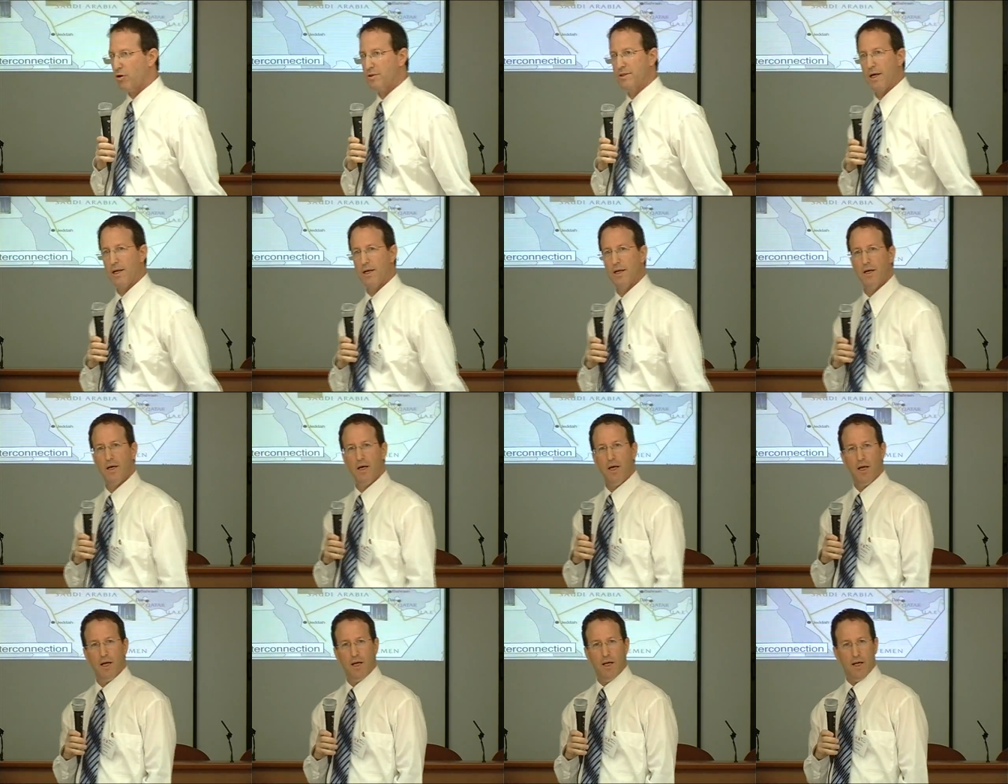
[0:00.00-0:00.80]

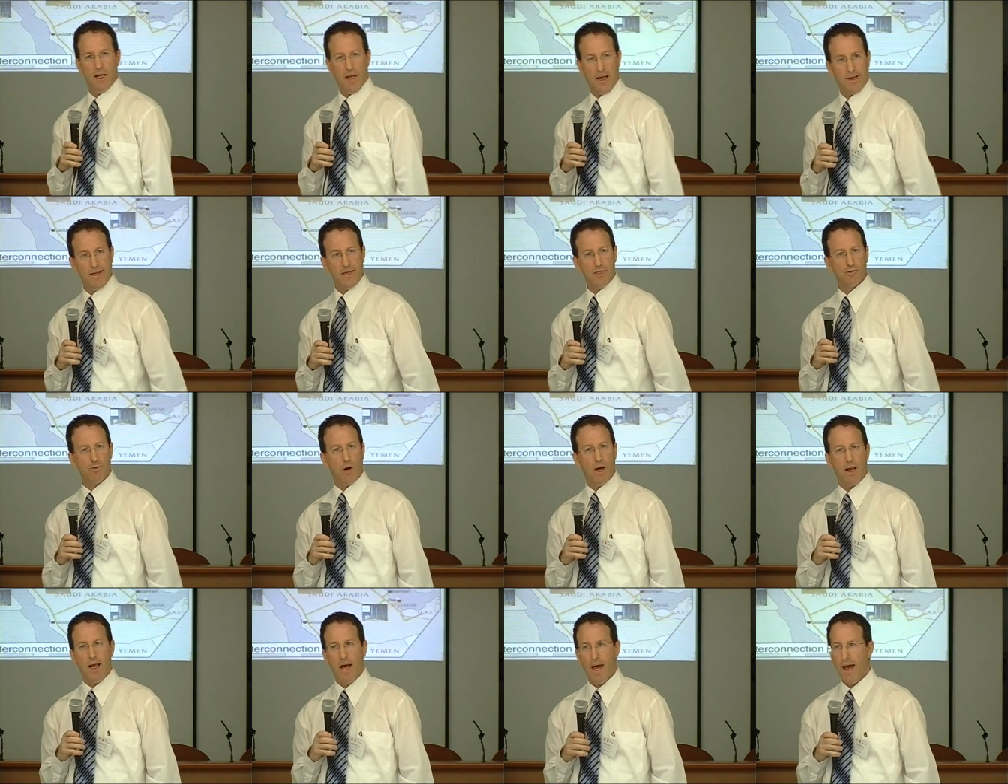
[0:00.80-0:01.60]
Jordan, like
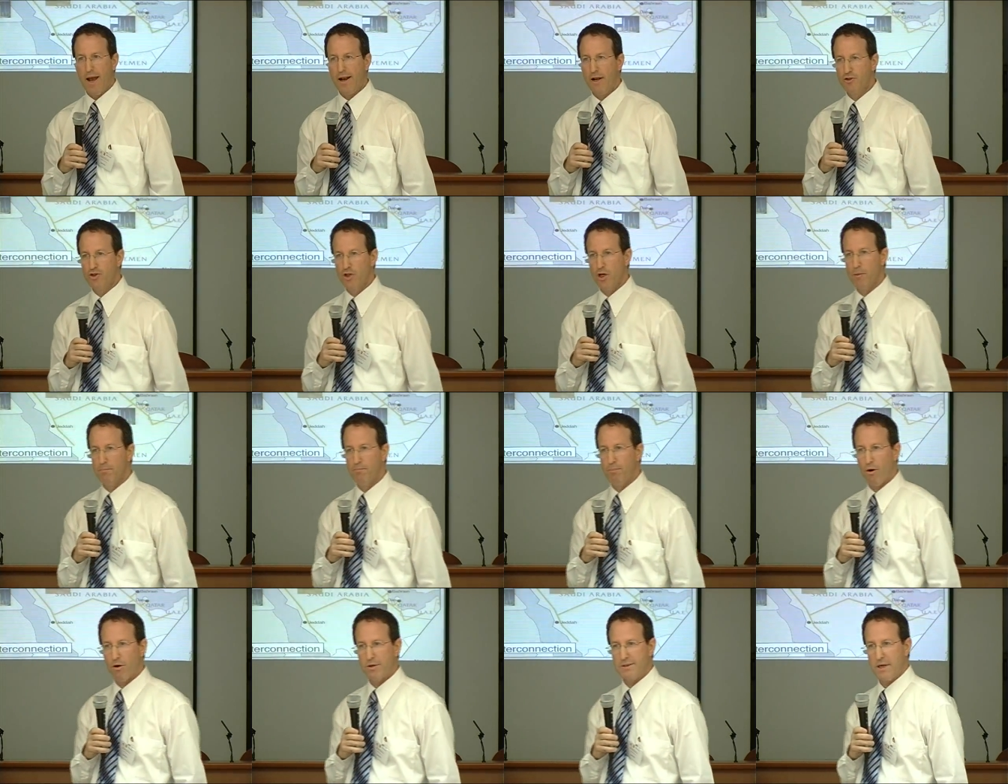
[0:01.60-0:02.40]
Israel,
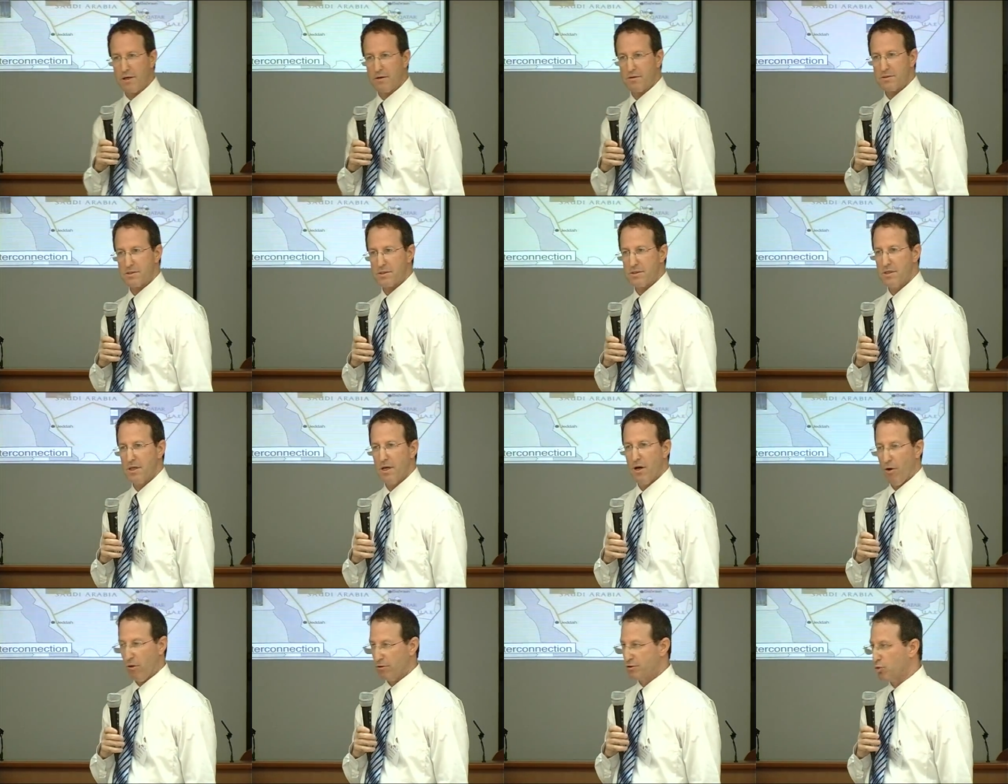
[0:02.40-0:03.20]
energy importers,
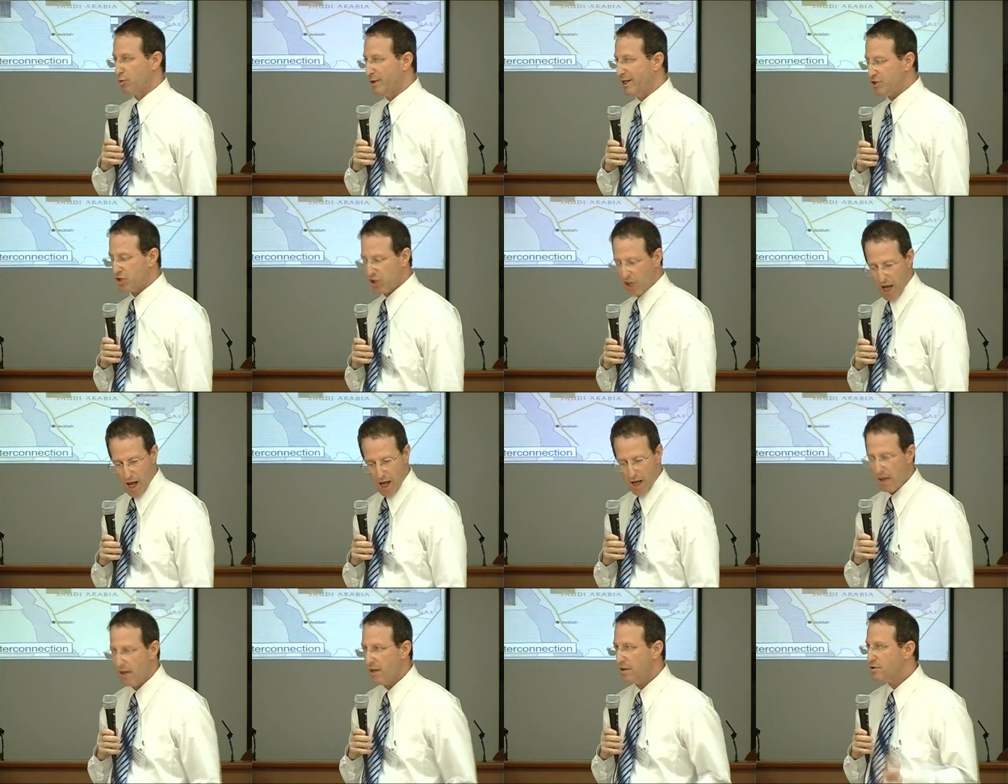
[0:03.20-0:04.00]
or
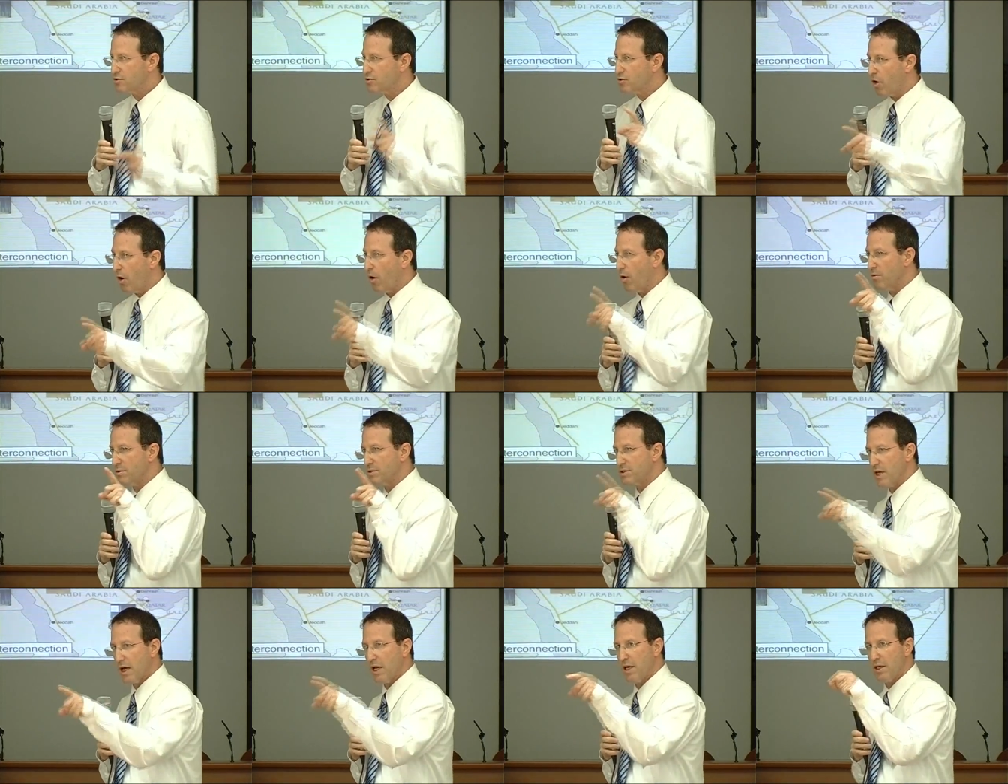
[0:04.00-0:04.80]
Tunisia,
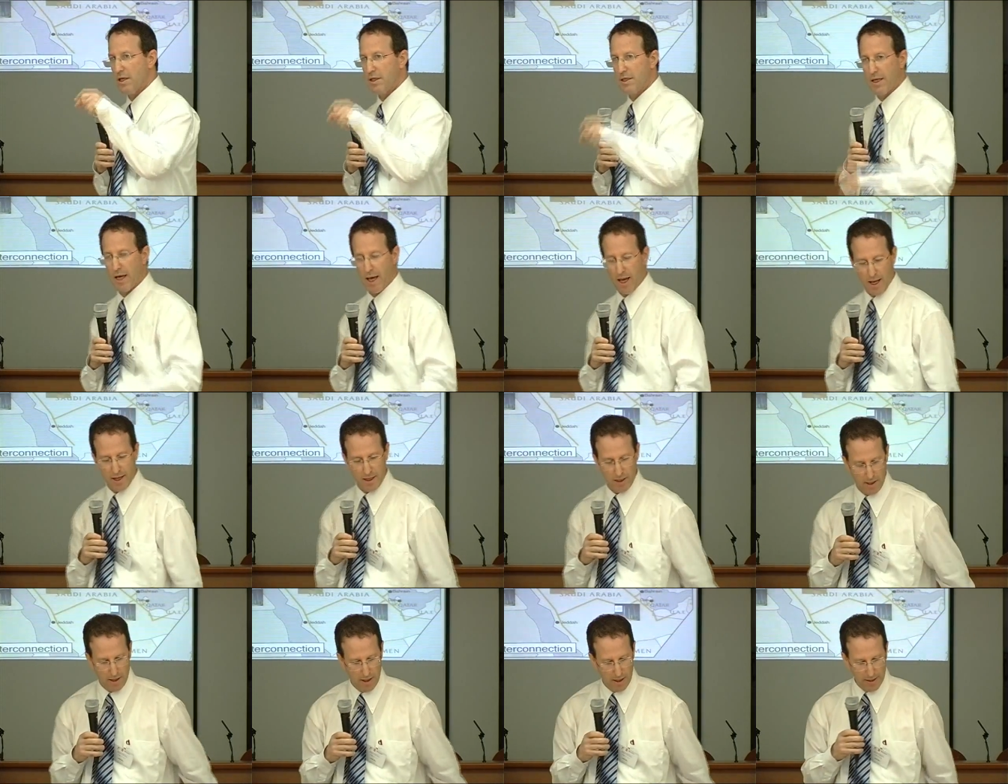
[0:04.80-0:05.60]
so they
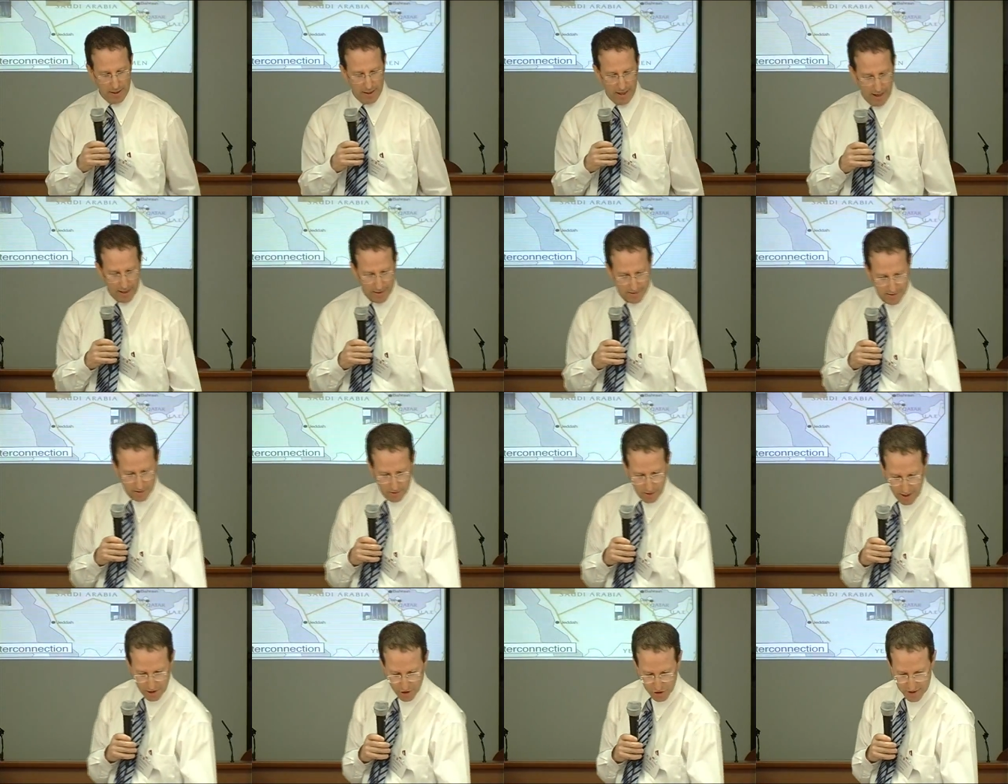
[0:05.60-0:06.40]
can
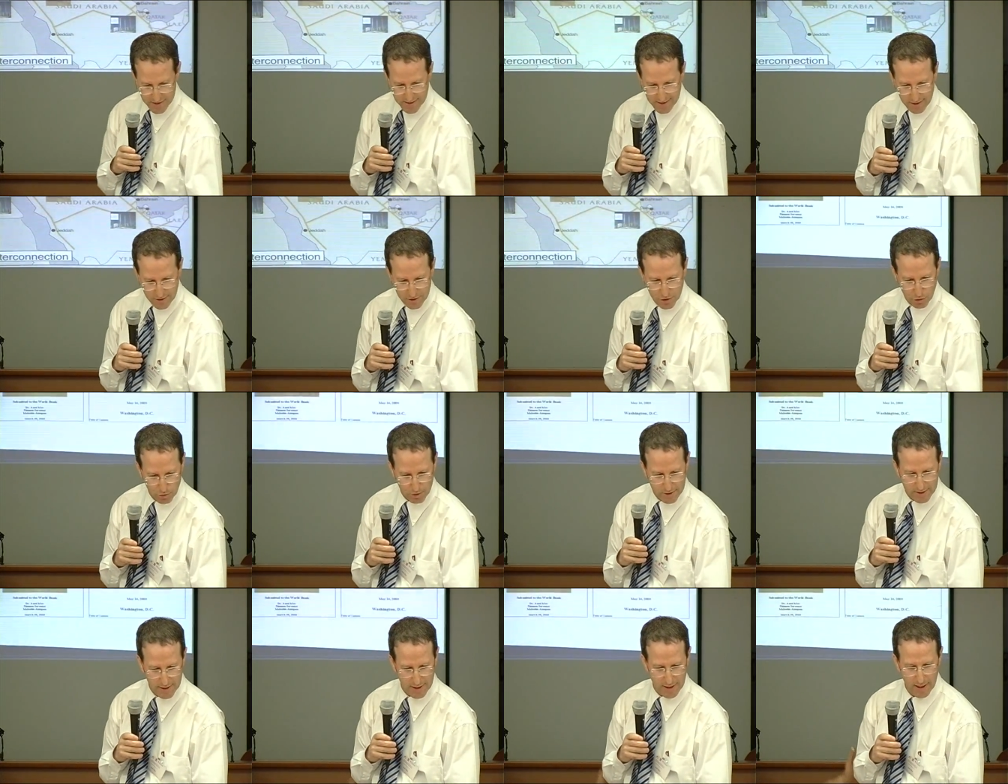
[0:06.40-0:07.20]
enhance their energy
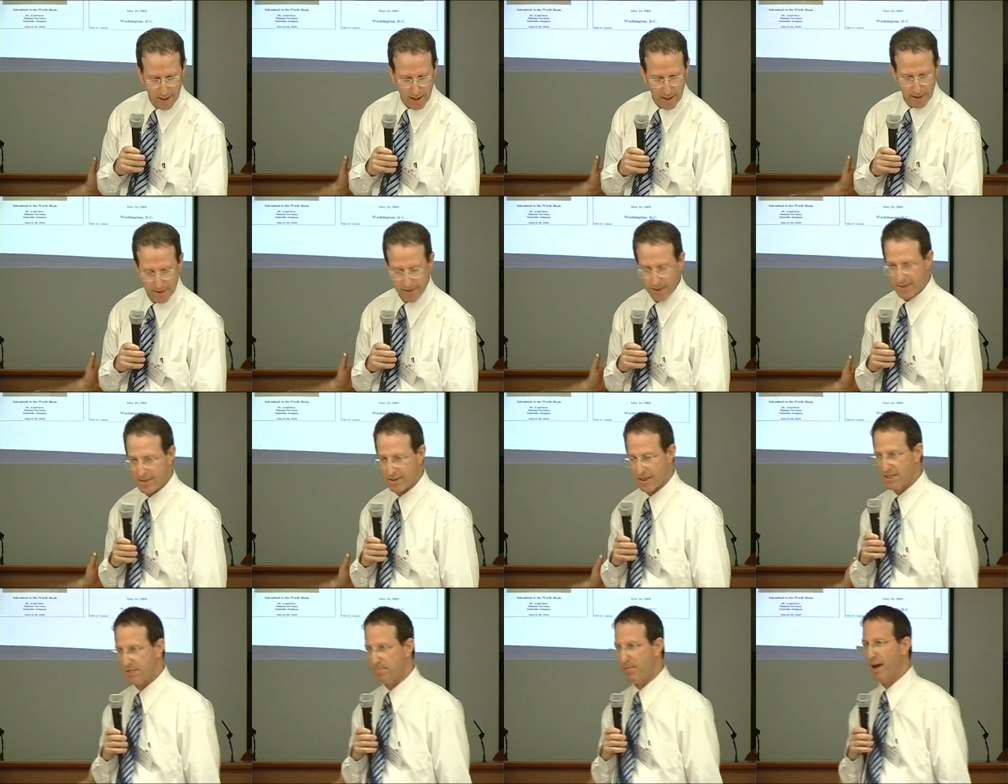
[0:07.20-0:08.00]
security in
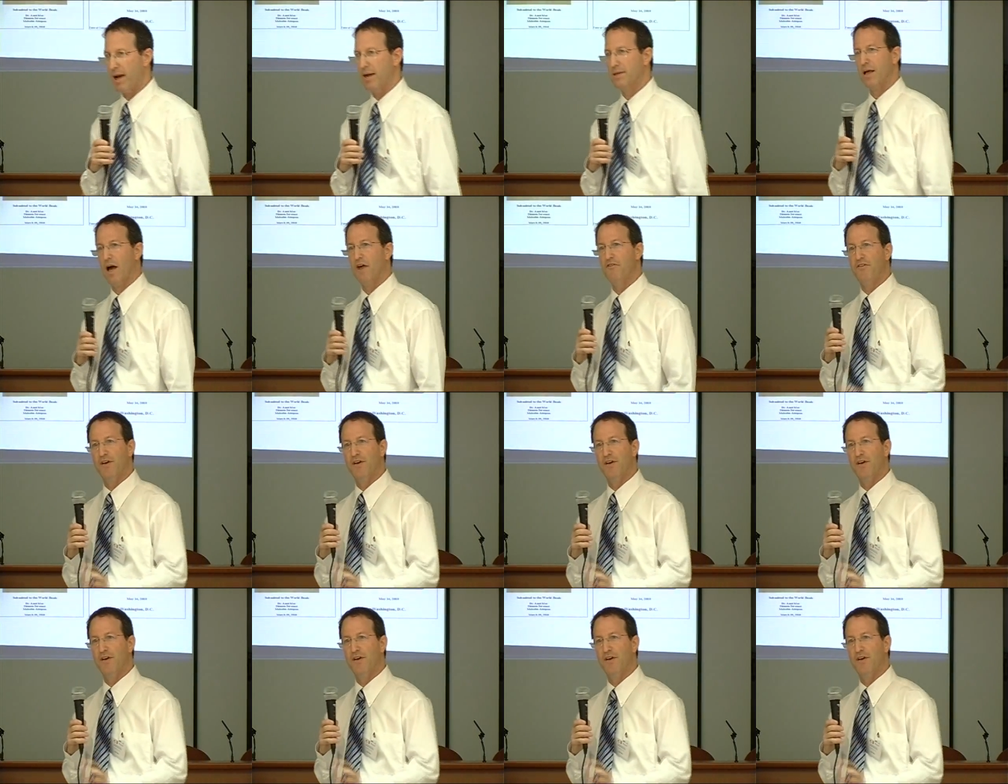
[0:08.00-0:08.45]
this respect.